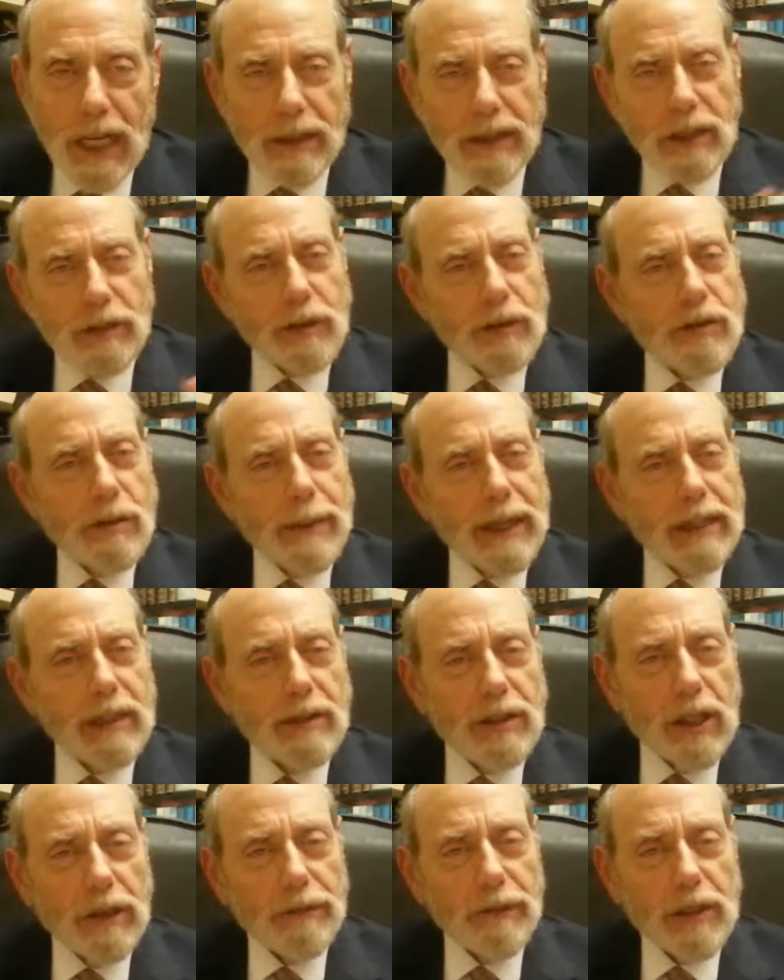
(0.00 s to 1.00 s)
There's a
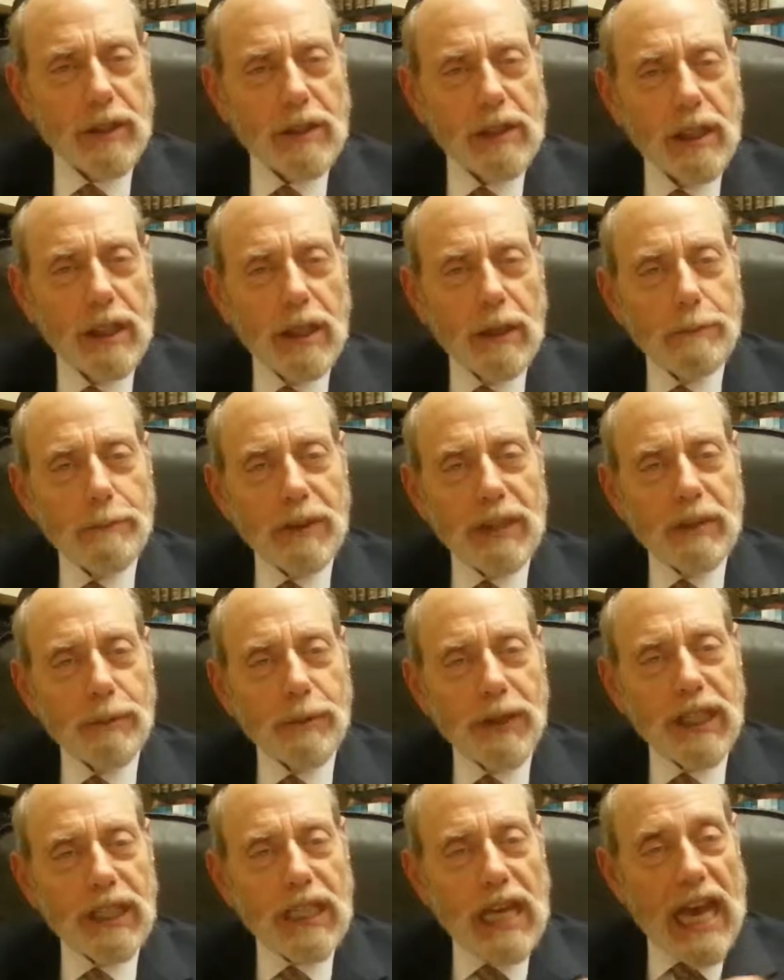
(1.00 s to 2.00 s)
tremendous difference
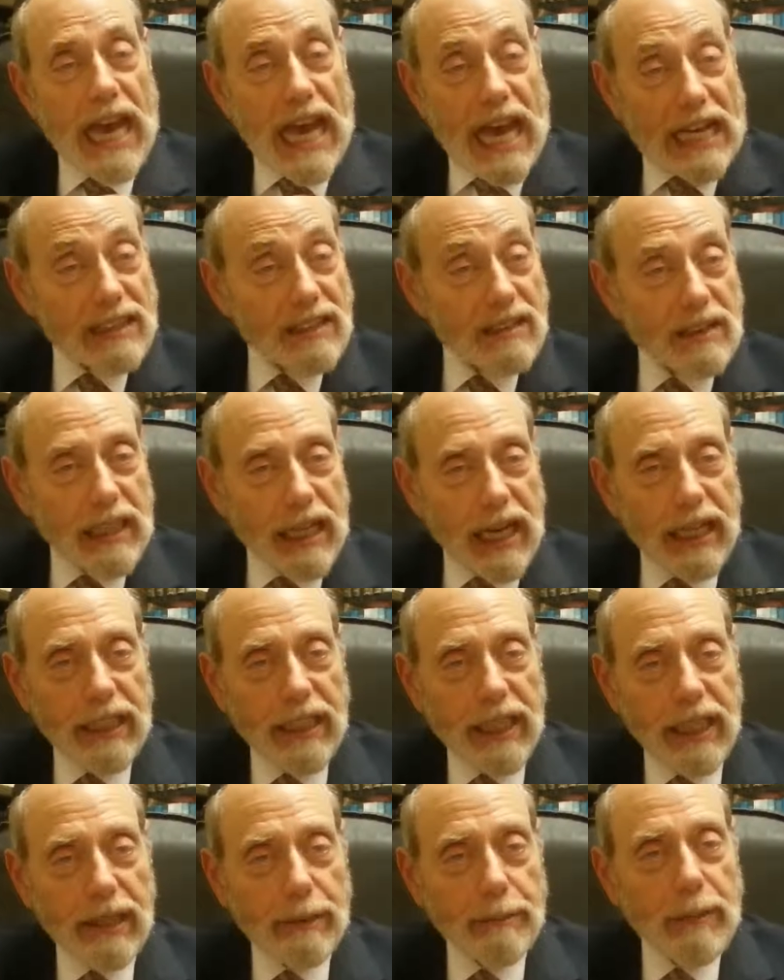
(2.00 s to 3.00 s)
between es
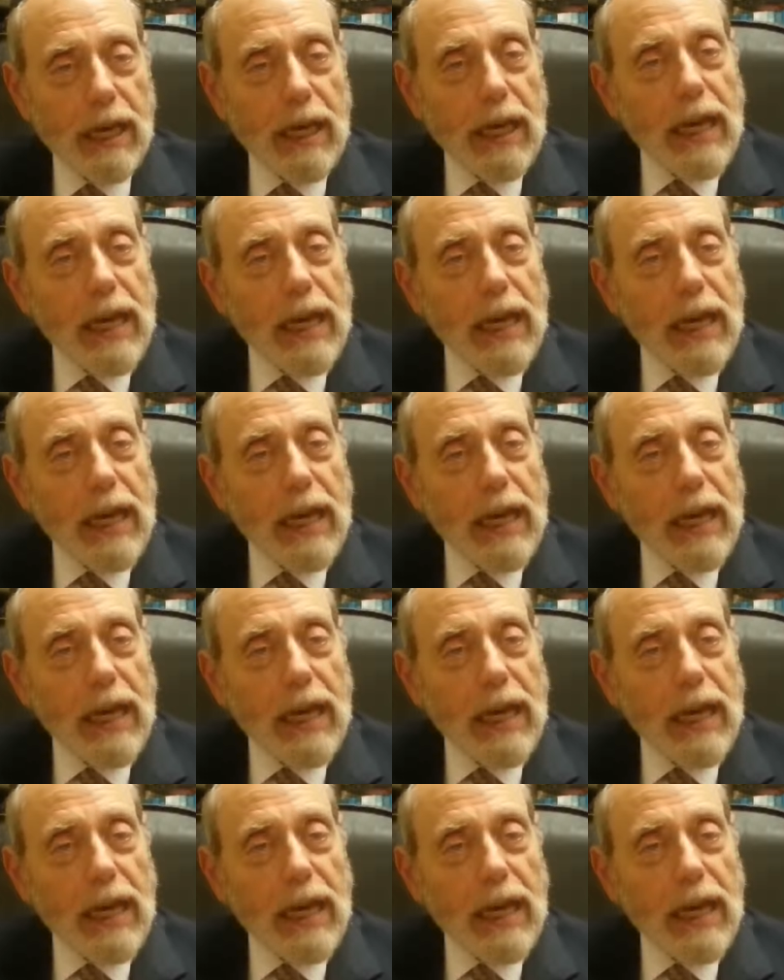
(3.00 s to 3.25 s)
and im.